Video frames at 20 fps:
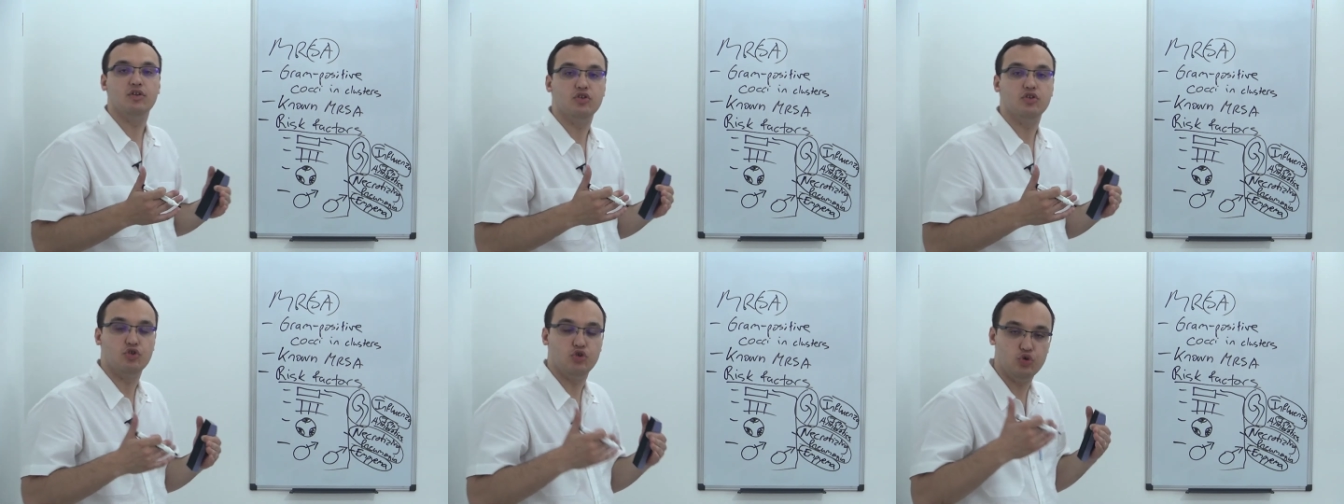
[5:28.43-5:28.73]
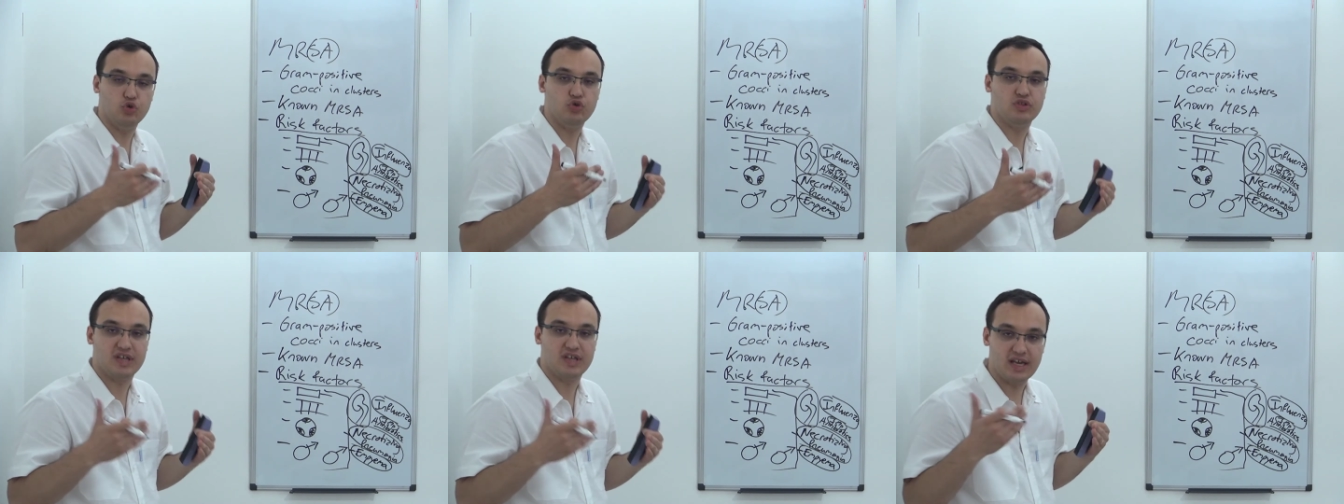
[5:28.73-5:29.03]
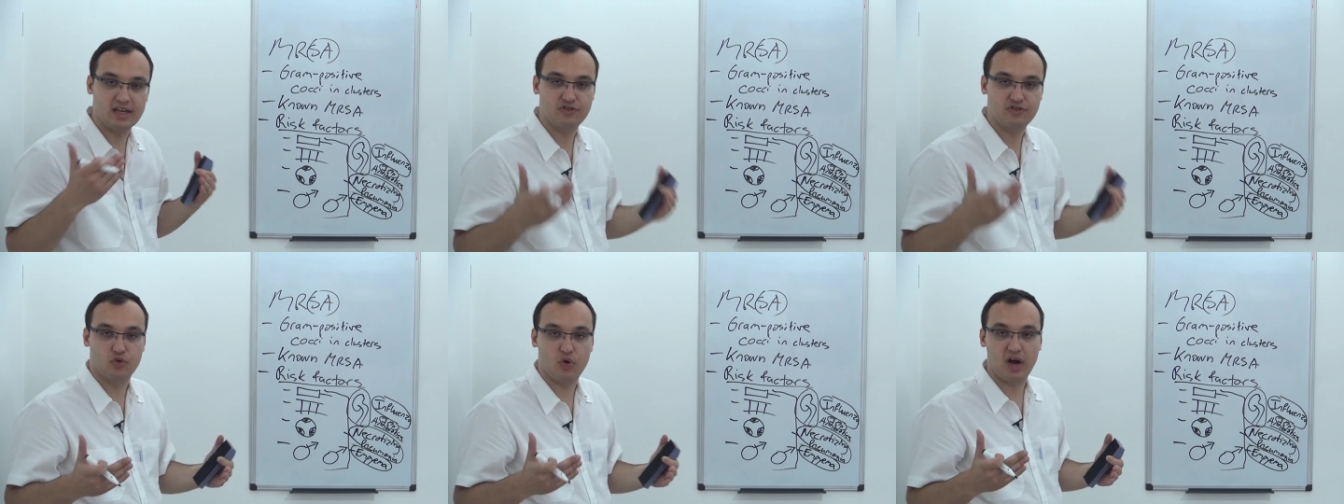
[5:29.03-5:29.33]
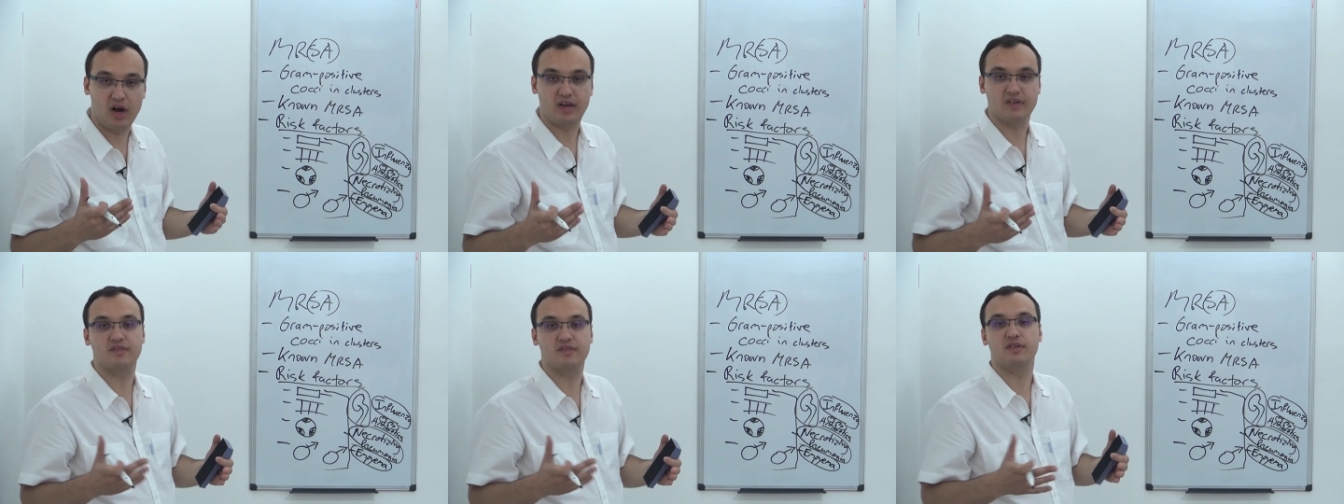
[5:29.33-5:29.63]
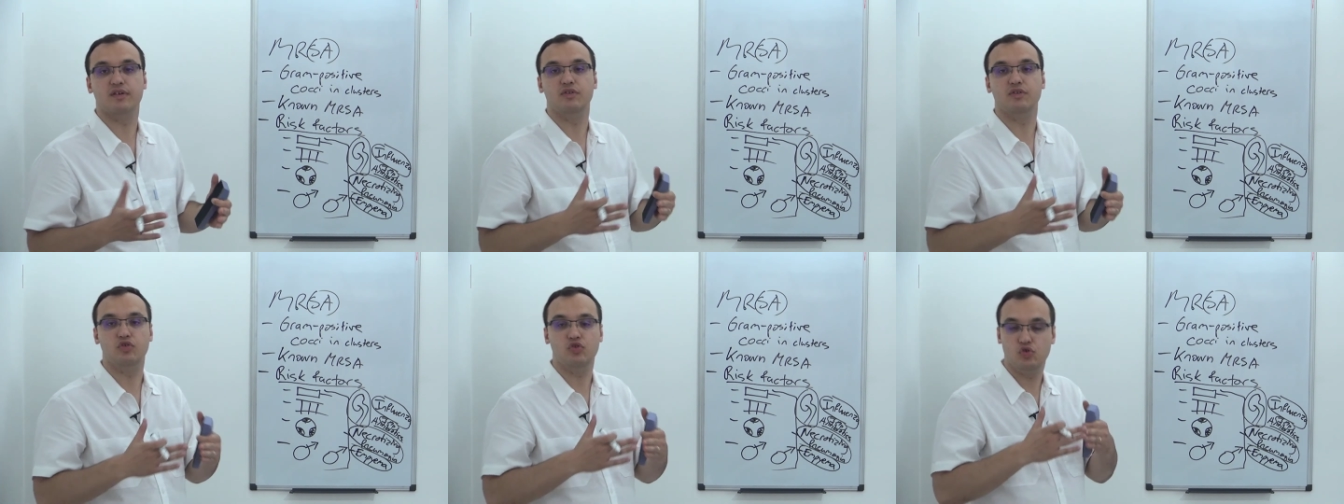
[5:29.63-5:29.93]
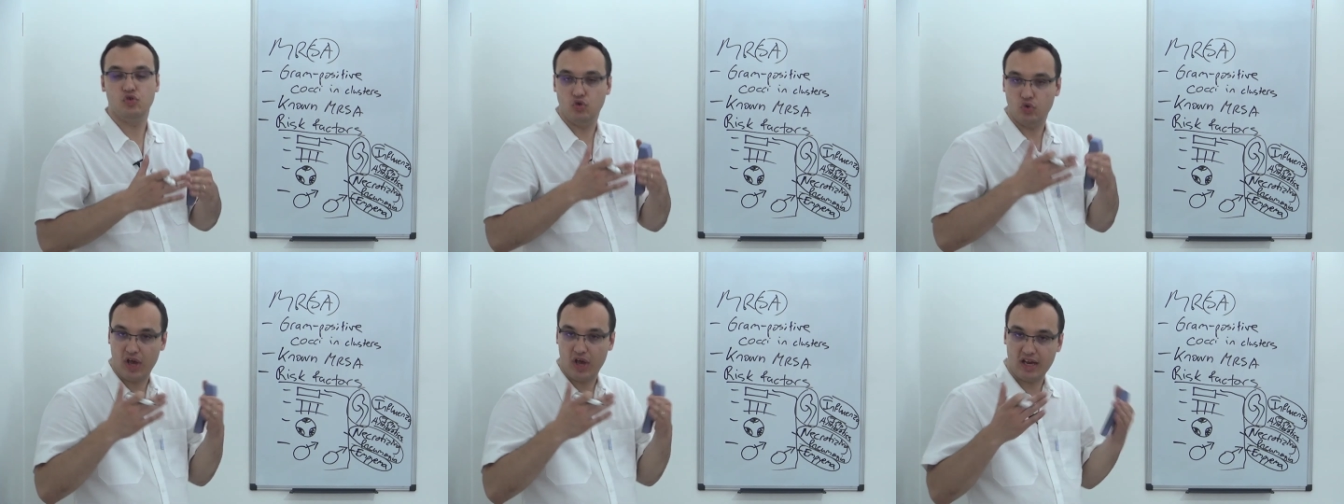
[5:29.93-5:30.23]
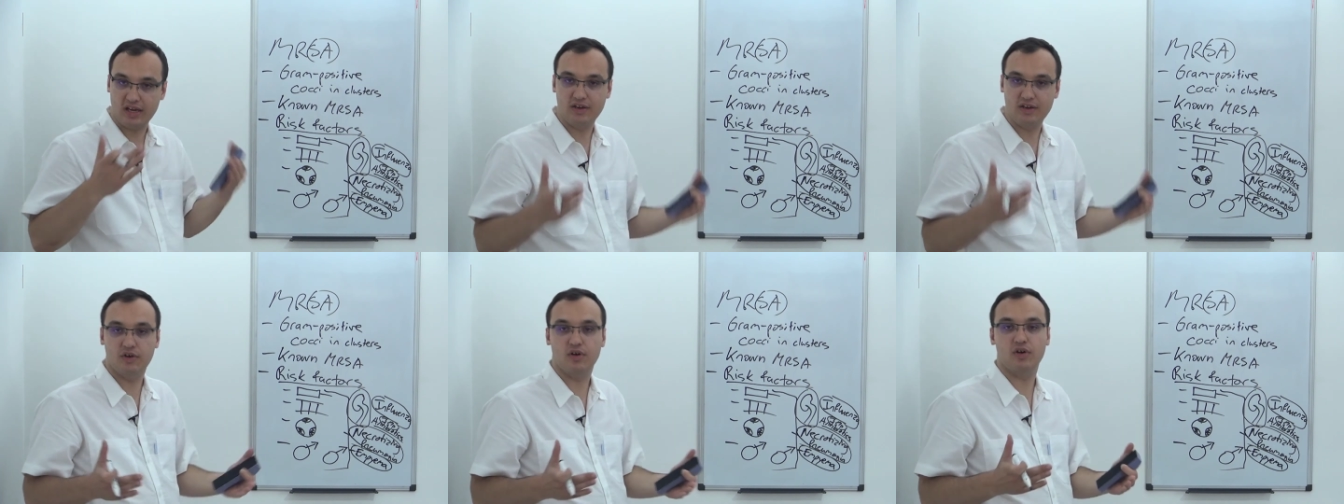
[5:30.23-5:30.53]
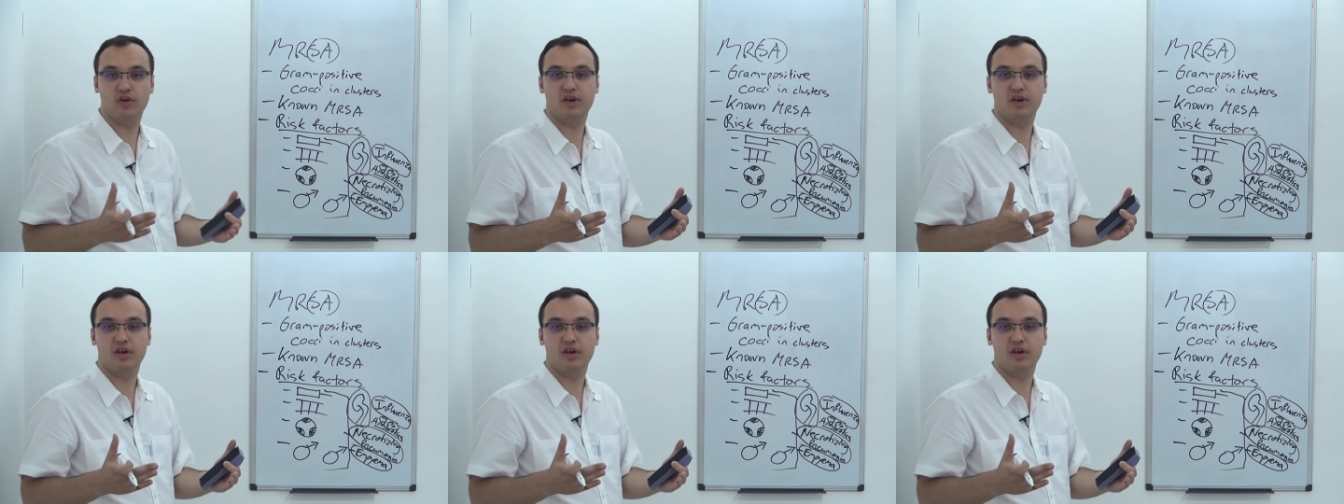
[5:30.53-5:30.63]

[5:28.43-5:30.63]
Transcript: do you take drugs? Do you do any